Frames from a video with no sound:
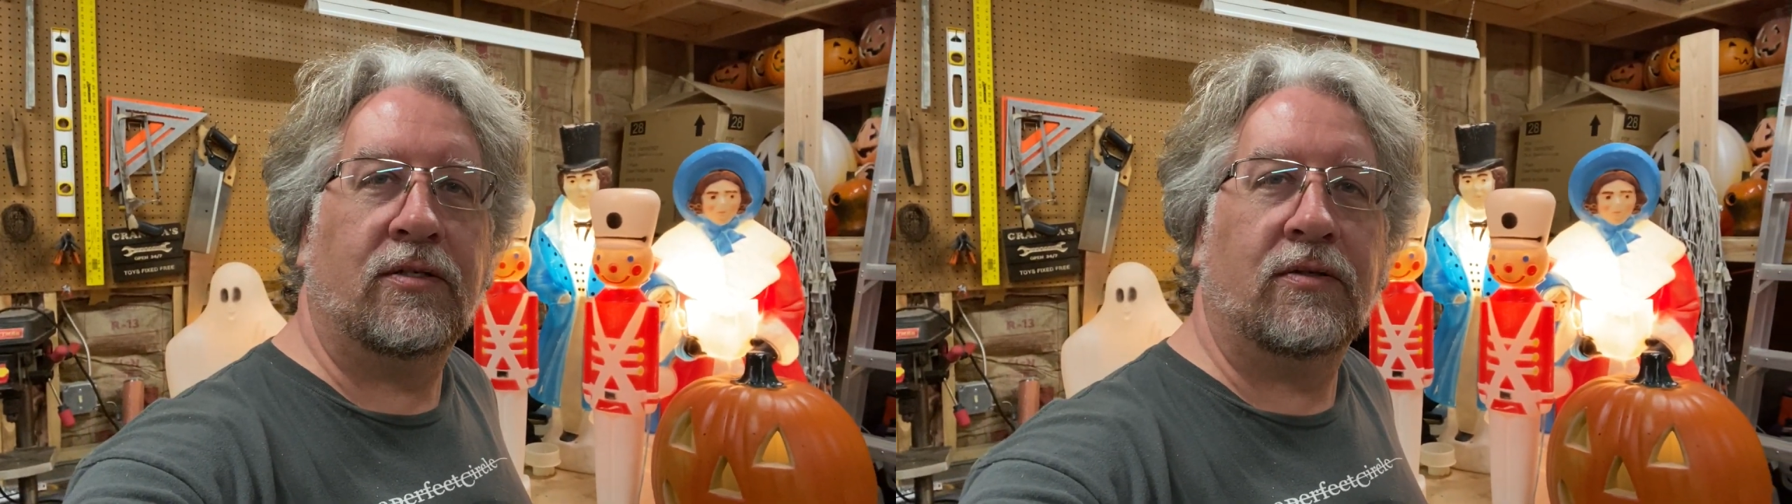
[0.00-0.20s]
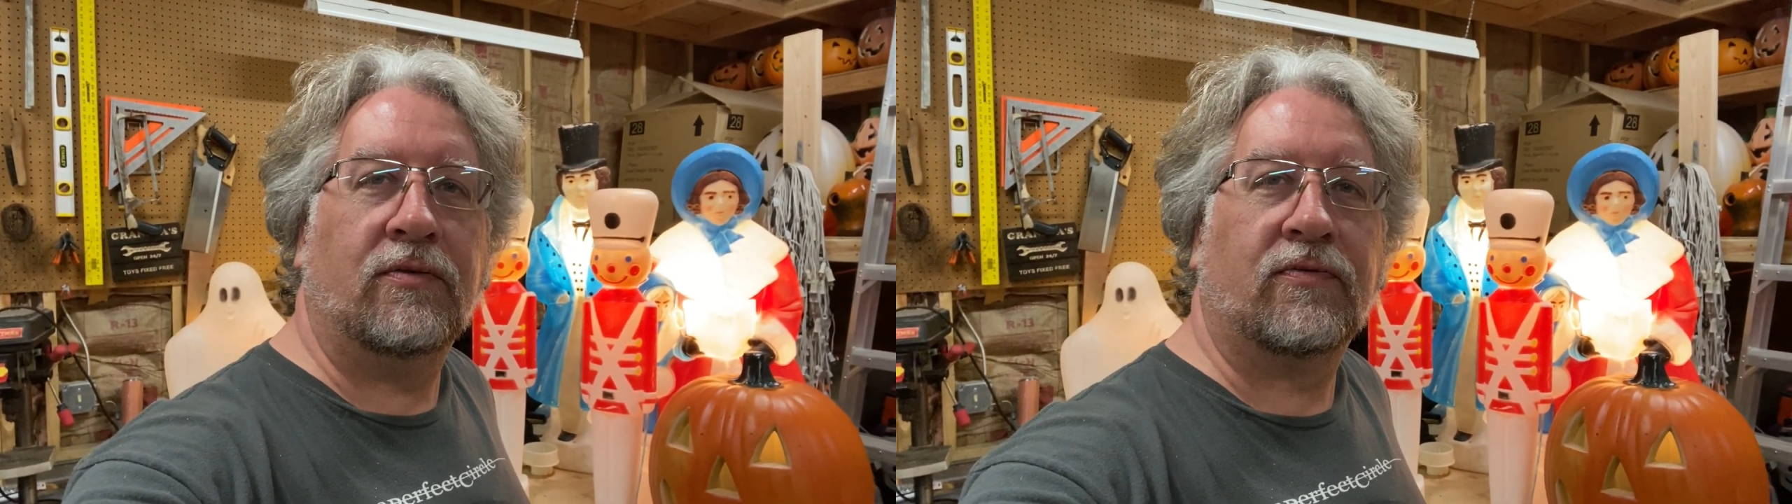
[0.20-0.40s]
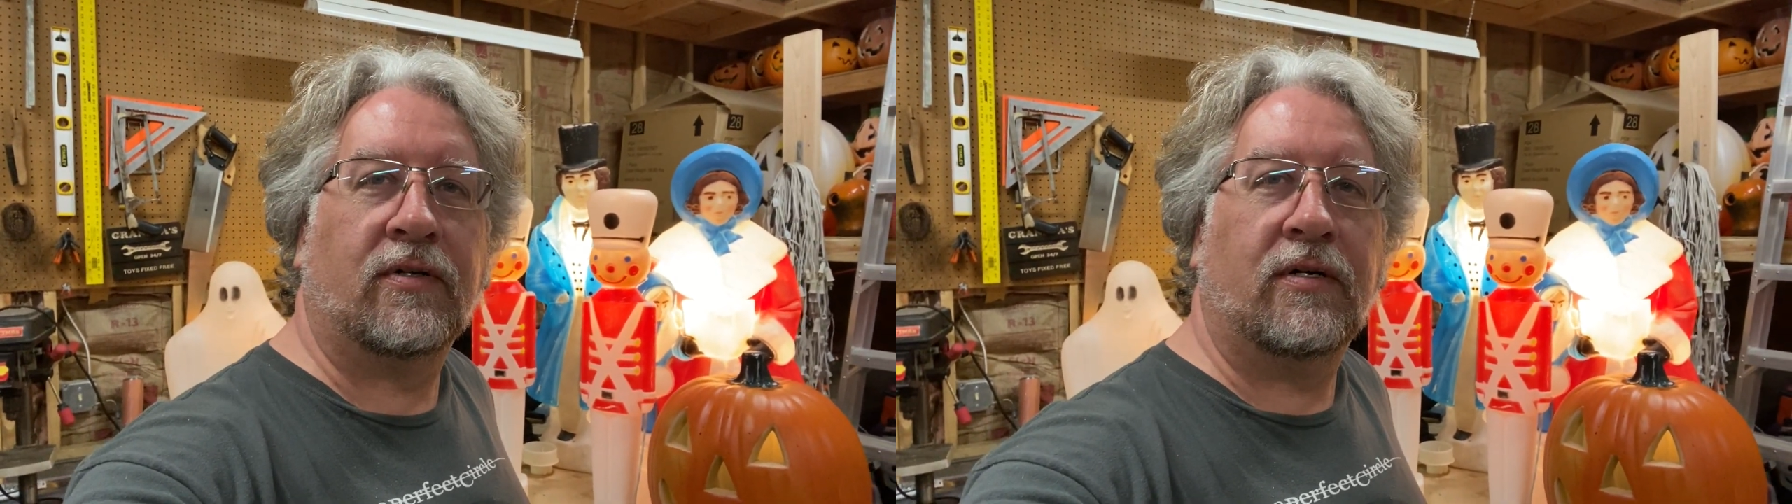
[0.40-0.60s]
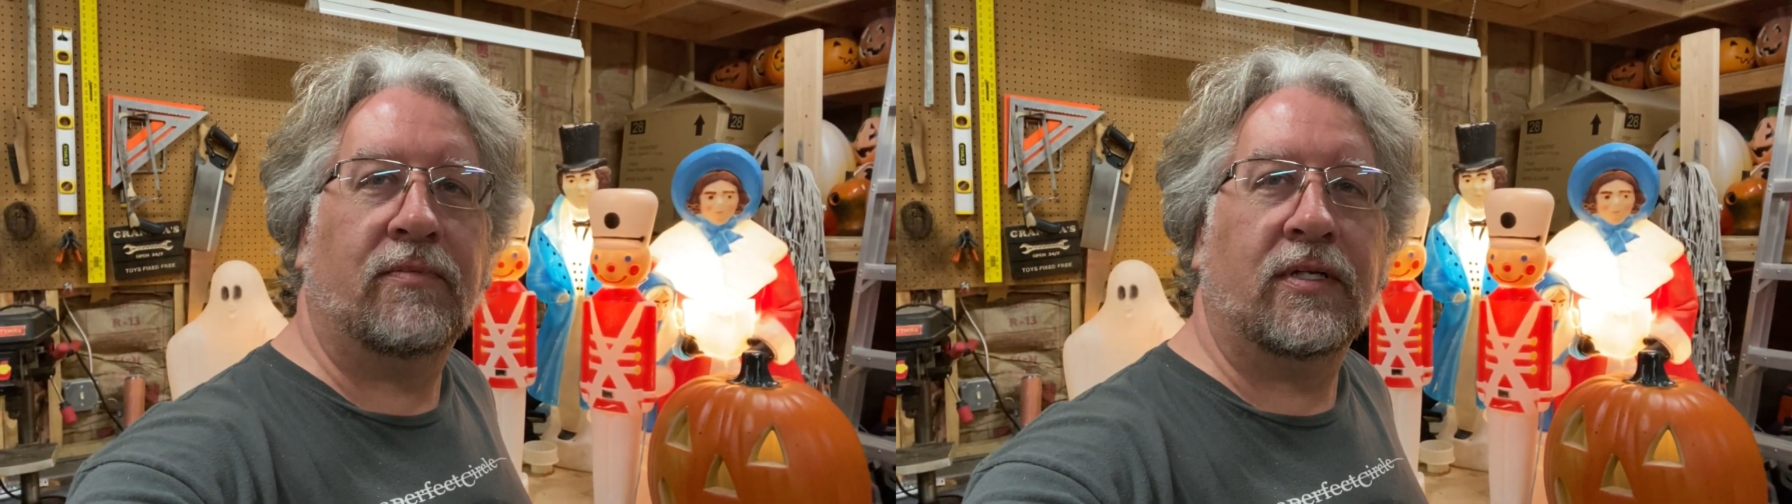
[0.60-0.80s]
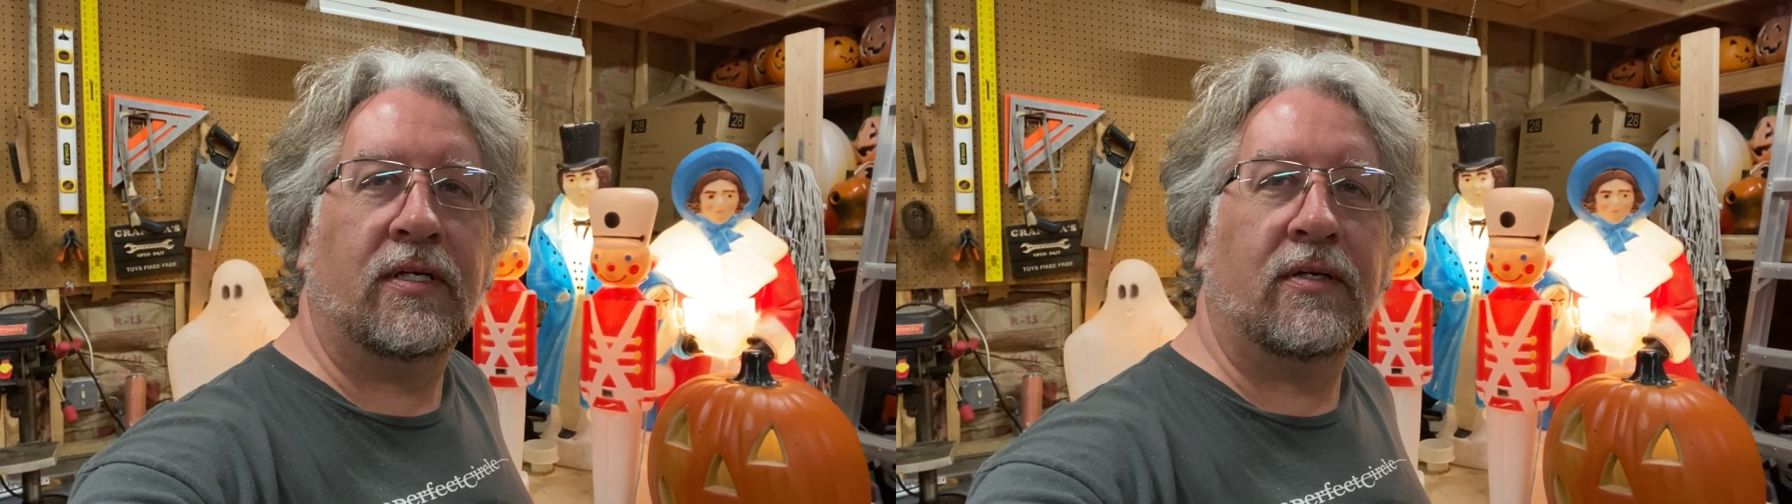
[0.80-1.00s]
you
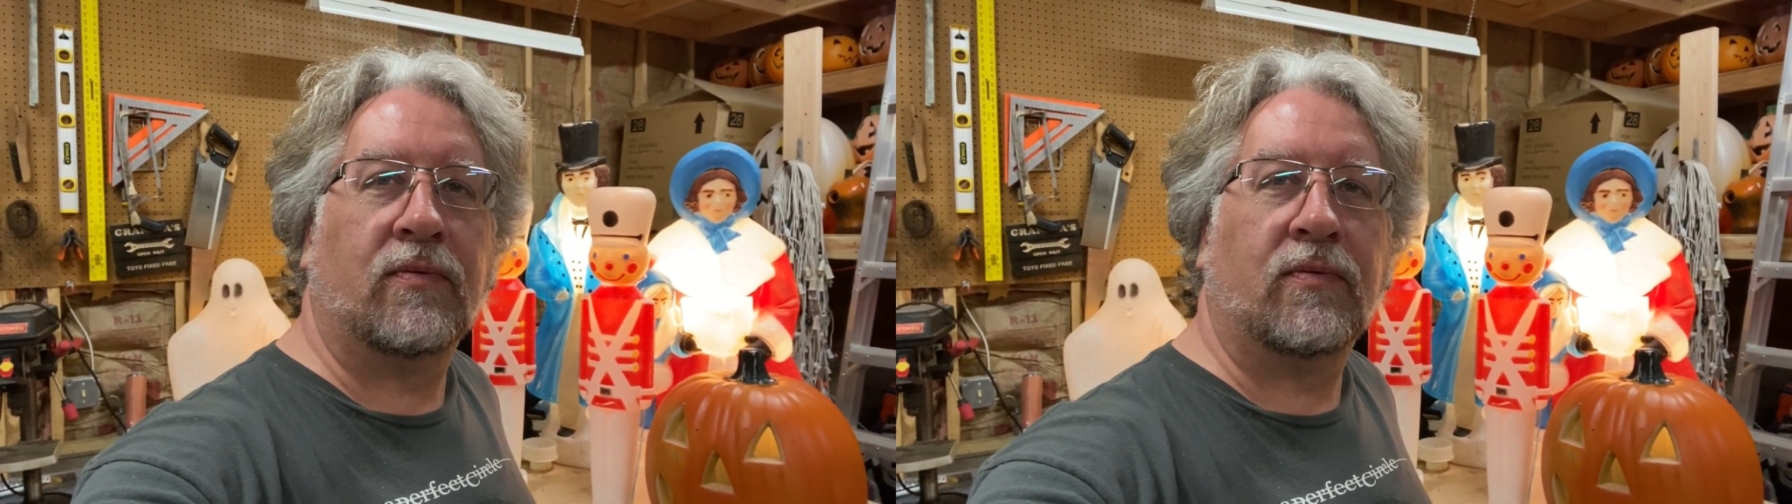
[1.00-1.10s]
from the